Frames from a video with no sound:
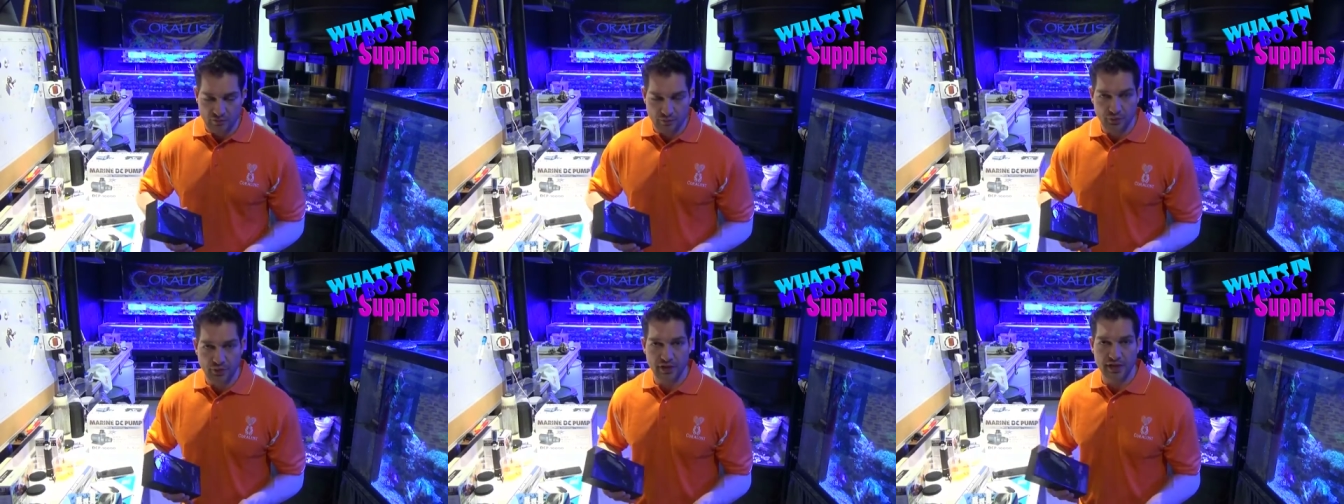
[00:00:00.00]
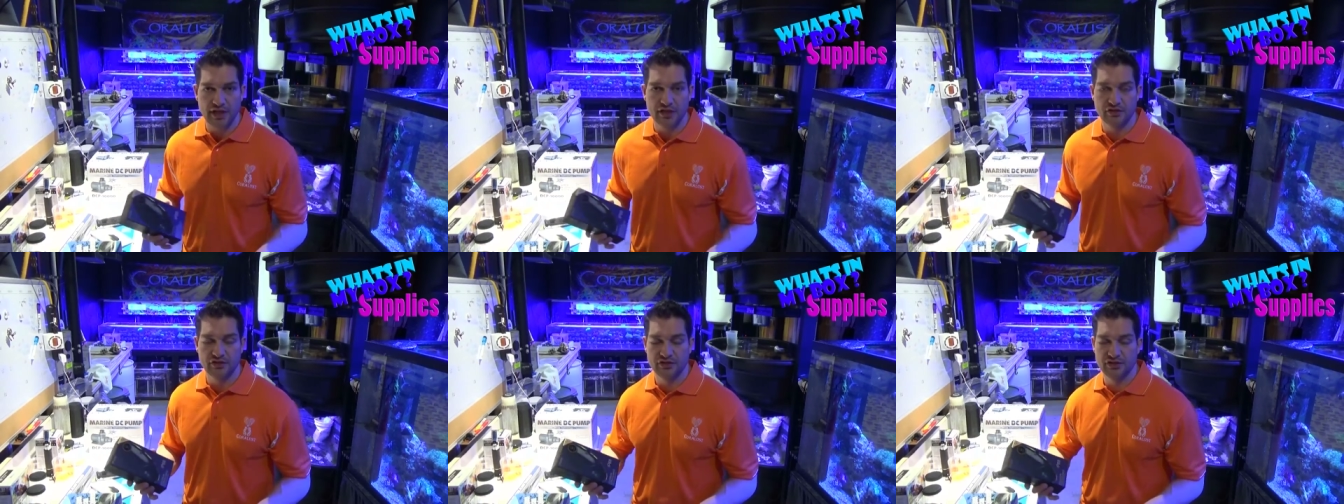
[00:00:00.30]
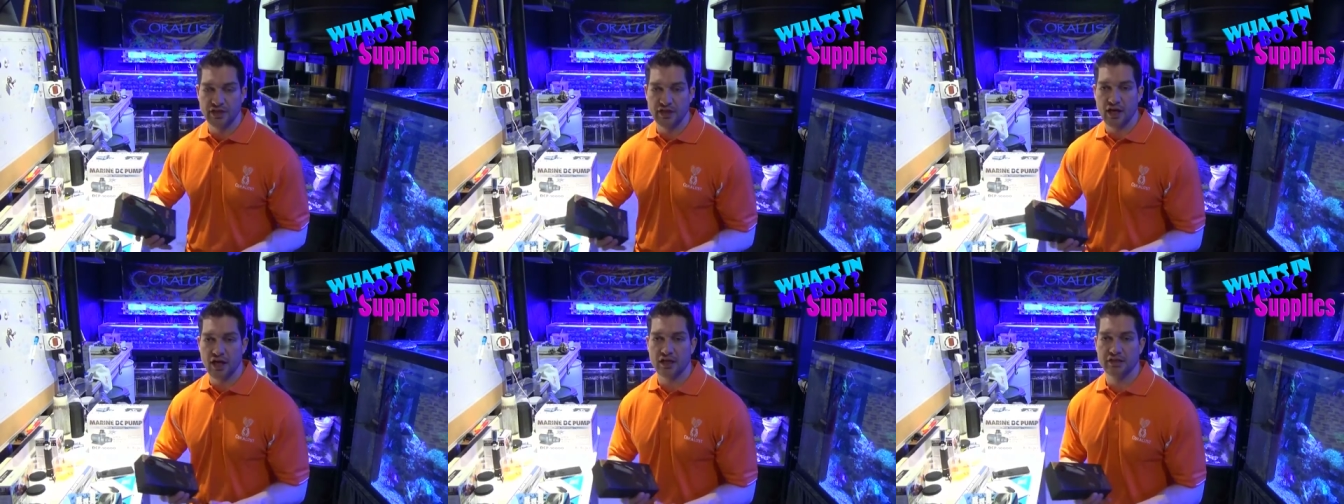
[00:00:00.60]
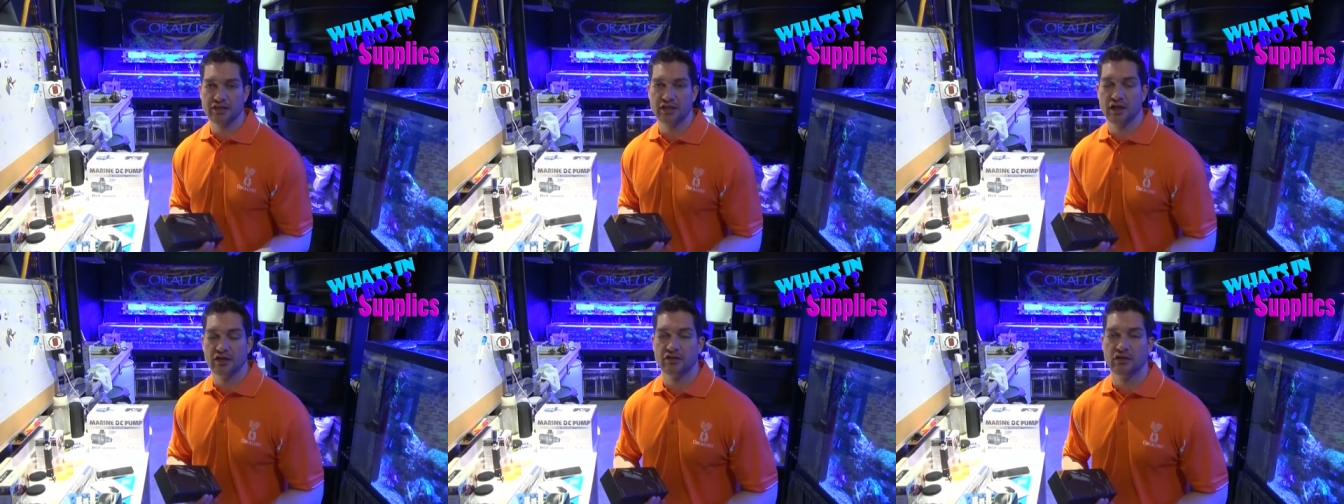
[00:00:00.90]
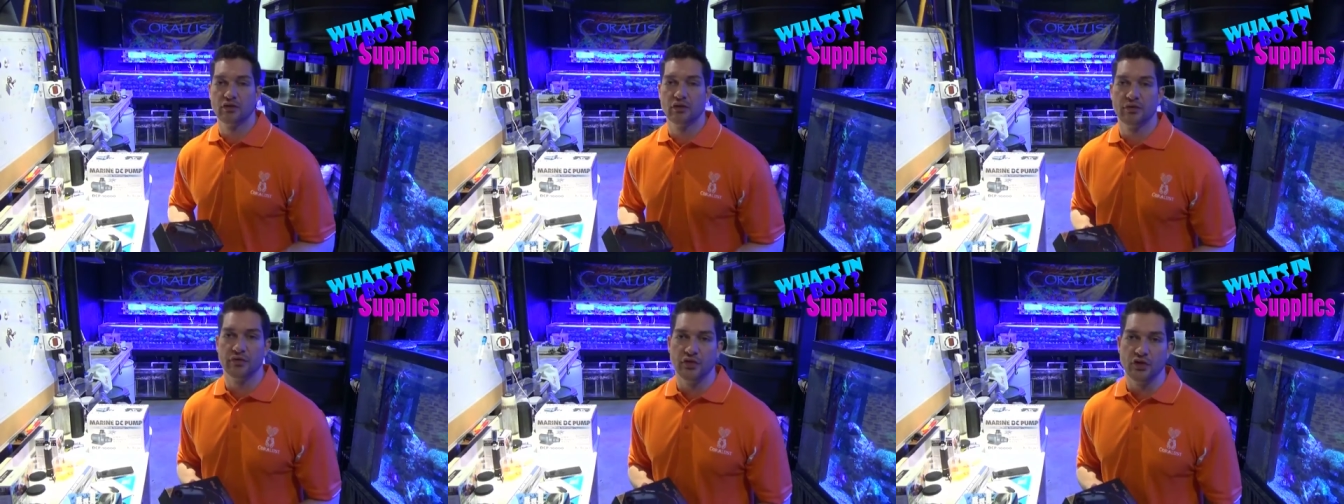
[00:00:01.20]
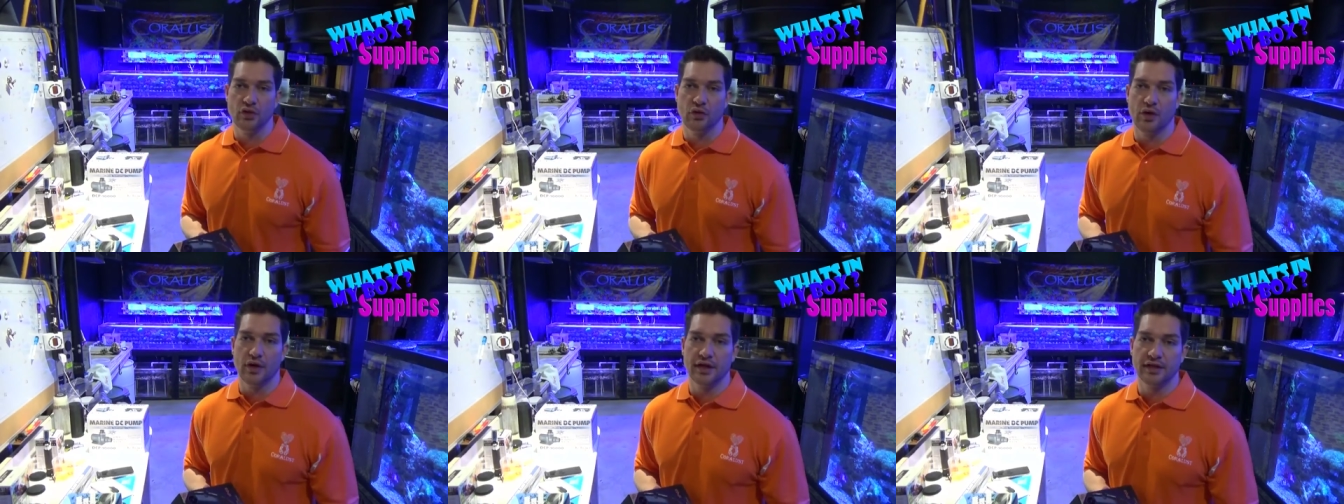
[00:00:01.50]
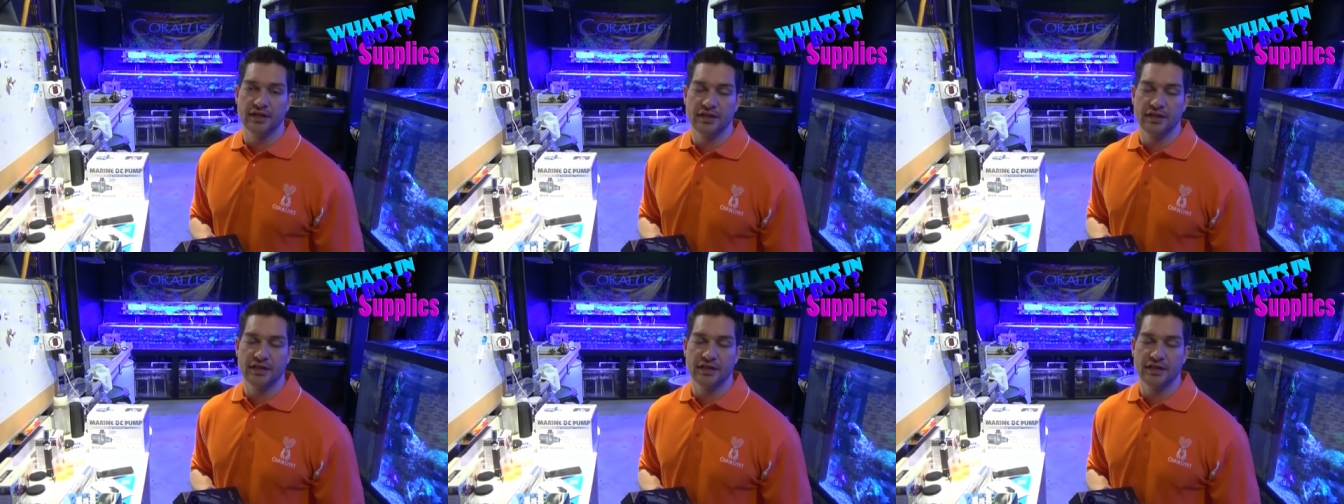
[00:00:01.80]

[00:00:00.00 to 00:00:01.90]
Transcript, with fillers: pretty interesting, honestly. I'll do a review on it.